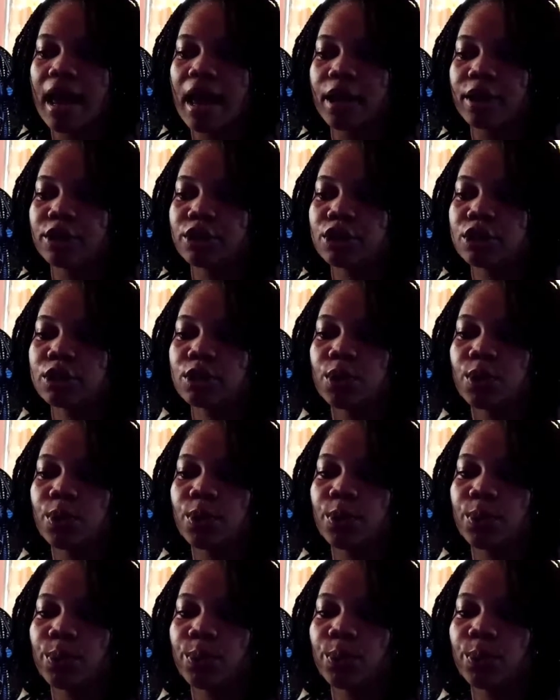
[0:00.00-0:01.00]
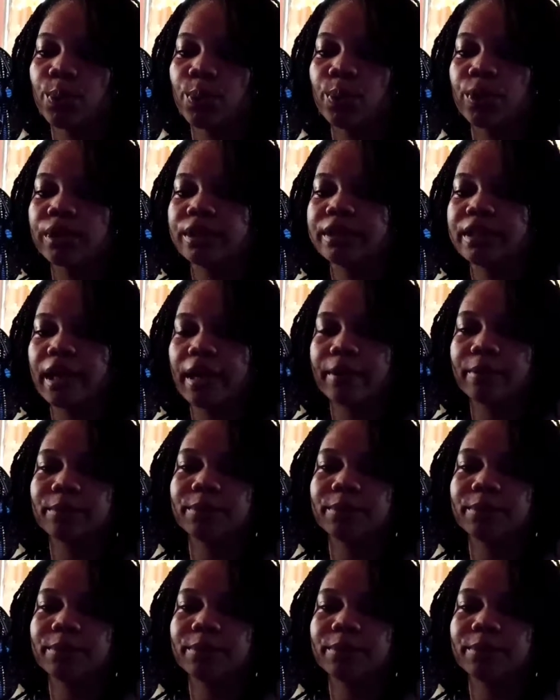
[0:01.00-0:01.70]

So yeah,